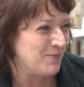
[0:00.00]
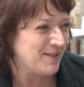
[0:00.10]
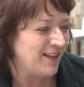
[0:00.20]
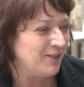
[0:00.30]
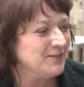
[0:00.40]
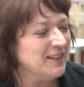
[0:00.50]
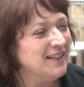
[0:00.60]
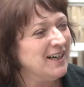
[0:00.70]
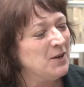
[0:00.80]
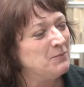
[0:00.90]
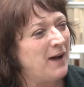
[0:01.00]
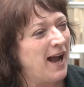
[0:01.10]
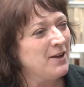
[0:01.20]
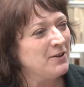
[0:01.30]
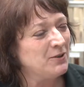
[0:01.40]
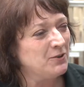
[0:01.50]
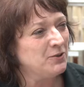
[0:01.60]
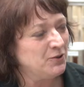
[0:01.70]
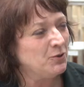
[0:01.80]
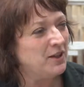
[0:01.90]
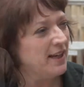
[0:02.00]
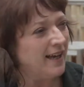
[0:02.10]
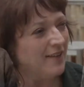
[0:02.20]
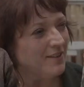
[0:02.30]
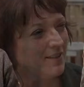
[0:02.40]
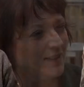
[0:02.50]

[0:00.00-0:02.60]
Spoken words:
himself, by looking at the